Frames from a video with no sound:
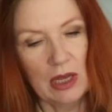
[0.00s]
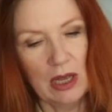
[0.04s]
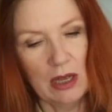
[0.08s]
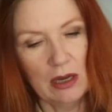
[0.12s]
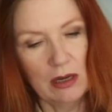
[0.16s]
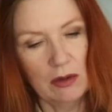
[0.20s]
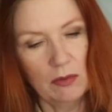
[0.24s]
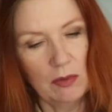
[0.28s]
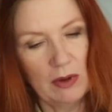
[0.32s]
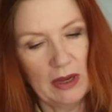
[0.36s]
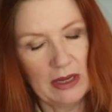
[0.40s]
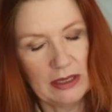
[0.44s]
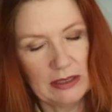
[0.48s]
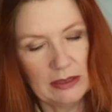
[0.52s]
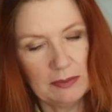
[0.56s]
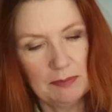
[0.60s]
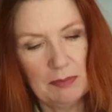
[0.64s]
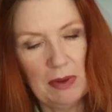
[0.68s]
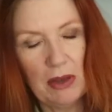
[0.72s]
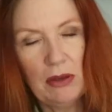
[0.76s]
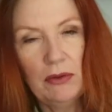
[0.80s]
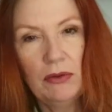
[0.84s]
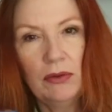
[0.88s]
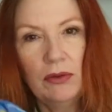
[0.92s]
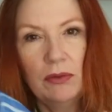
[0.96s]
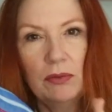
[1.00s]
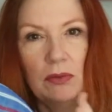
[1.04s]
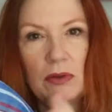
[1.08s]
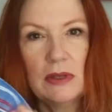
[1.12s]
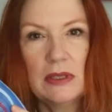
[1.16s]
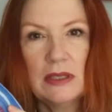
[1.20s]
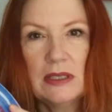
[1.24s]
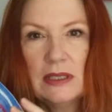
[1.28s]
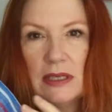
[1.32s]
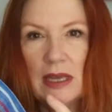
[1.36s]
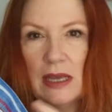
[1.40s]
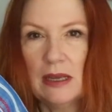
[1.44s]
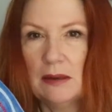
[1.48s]
colourways, both were
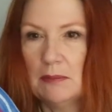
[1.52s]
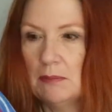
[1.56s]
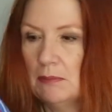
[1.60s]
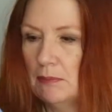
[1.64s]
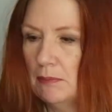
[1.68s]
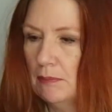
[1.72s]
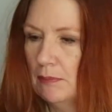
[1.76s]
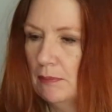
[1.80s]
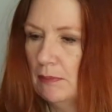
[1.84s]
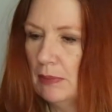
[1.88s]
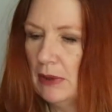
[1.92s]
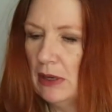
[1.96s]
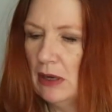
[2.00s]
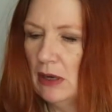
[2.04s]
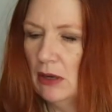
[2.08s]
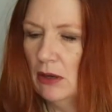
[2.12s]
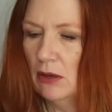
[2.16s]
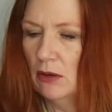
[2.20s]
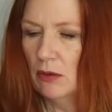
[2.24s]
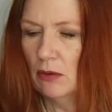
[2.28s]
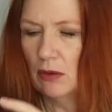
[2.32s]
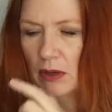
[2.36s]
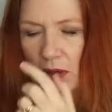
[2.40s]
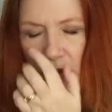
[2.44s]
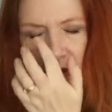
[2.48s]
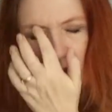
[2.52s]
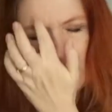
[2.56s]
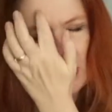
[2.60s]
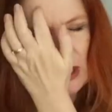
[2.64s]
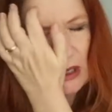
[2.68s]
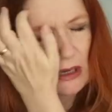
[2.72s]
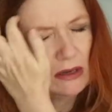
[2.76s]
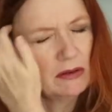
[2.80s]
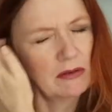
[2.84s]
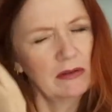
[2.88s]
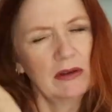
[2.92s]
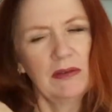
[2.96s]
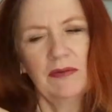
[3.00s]
the same blue, I
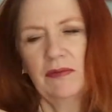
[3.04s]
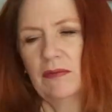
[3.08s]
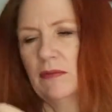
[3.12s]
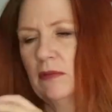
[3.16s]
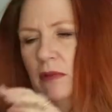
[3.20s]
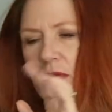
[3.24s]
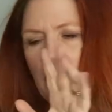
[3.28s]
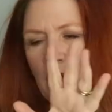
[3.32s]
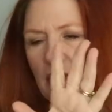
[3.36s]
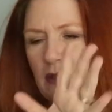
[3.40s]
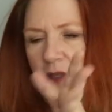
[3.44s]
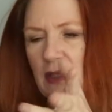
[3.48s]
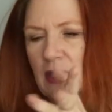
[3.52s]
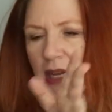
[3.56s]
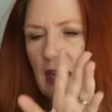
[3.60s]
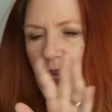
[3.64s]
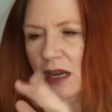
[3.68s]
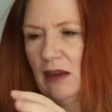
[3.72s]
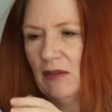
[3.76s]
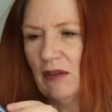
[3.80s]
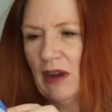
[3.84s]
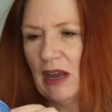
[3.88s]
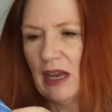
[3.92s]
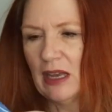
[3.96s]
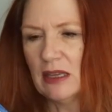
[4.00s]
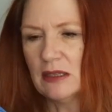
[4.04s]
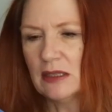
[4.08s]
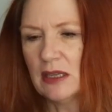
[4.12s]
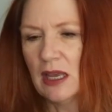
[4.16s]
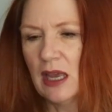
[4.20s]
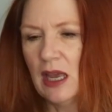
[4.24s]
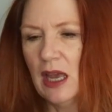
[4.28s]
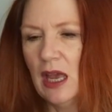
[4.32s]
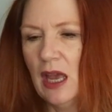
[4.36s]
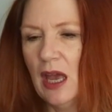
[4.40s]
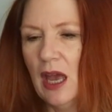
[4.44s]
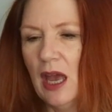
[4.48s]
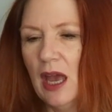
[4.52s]
think, or if it was near as,
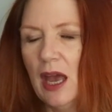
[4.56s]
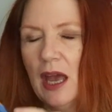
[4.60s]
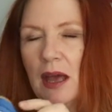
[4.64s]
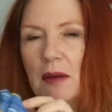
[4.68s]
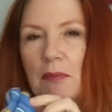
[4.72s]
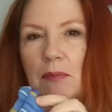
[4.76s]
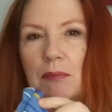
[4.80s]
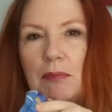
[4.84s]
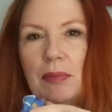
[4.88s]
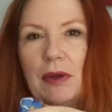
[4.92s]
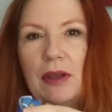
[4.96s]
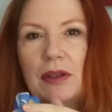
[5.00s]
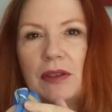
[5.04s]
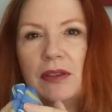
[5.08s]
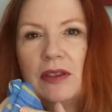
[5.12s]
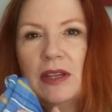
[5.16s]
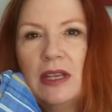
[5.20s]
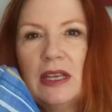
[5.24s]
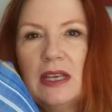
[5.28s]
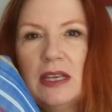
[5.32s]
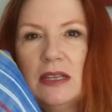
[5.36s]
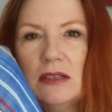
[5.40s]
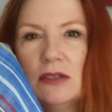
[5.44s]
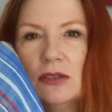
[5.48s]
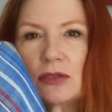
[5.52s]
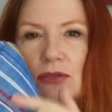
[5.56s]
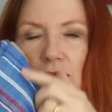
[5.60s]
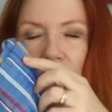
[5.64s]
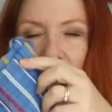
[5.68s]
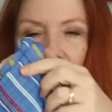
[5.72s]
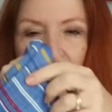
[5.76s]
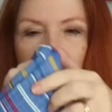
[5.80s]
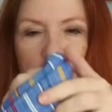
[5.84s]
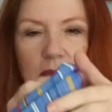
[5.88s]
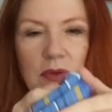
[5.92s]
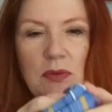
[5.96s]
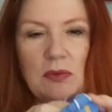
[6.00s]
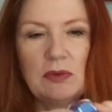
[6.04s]
but the
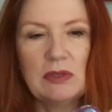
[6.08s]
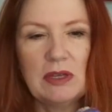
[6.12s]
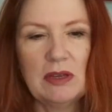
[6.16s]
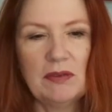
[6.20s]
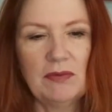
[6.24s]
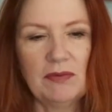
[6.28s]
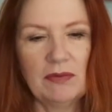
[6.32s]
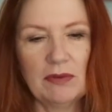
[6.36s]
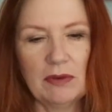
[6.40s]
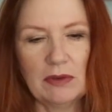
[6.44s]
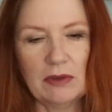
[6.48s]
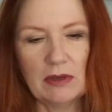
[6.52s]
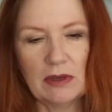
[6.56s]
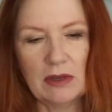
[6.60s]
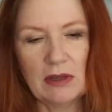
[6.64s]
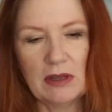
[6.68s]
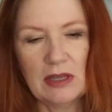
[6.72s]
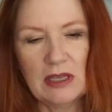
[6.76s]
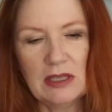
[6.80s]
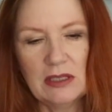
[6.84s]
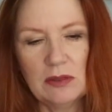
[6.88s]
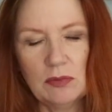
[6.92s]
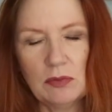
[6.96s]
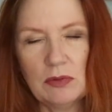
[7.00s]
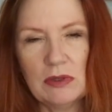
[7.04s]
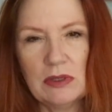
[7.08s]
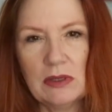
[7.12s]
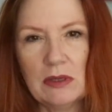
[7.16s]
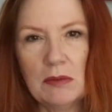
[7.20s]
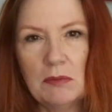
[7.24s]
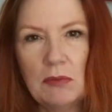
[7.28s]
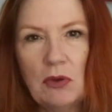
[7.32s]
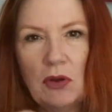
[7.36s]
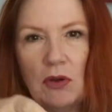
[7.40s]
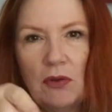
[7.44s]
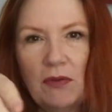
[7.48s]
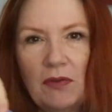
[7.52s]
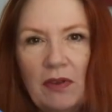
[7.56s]
stripes were different. This was the
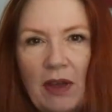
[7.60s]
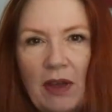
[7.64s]
more